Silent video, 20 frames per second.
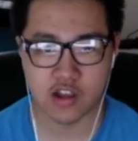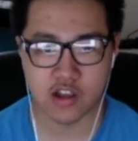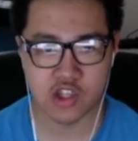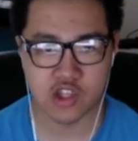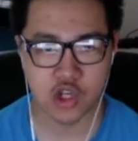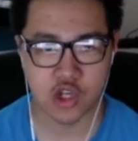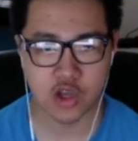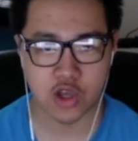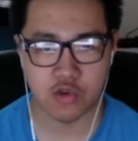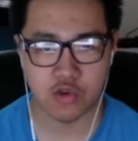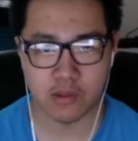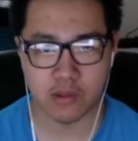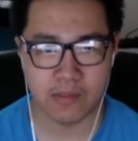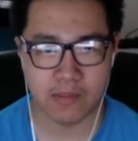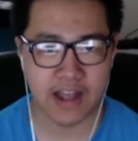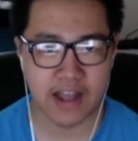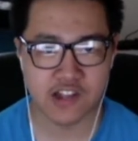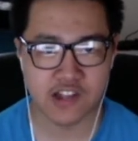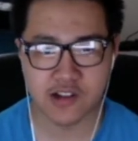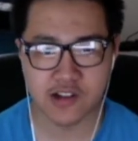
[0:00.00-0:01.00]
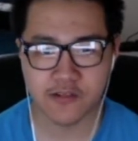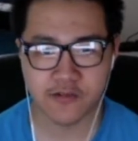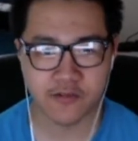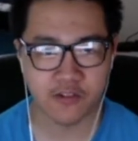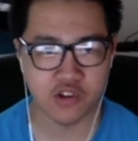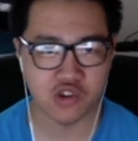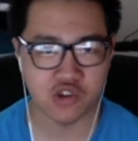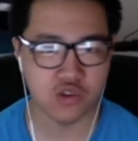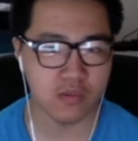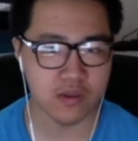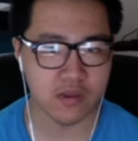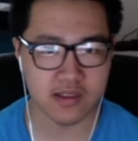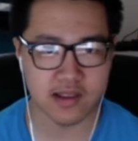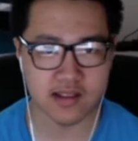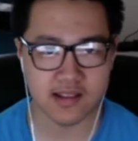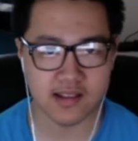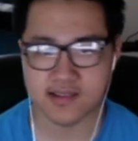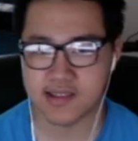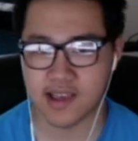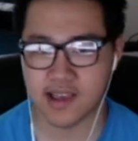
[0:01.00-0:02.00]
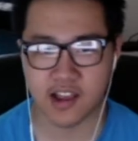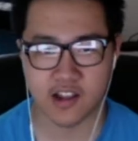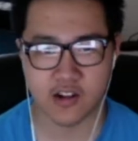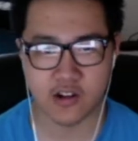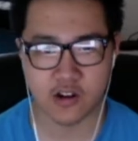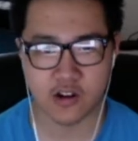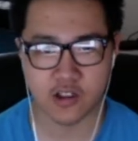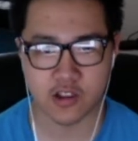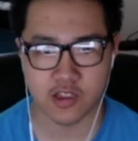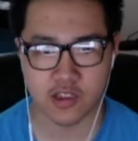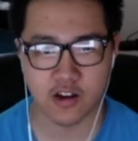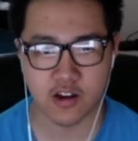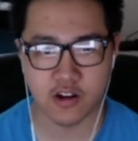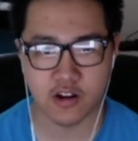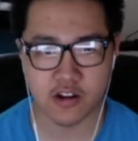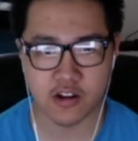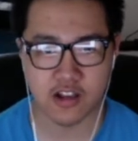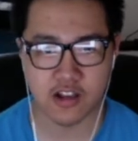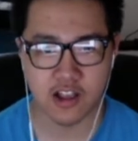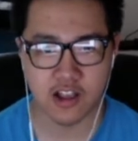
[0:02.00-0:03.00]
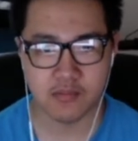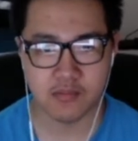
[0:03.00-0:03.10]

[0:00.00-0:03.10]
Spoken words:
So it would match on the first one, but not the second or the third,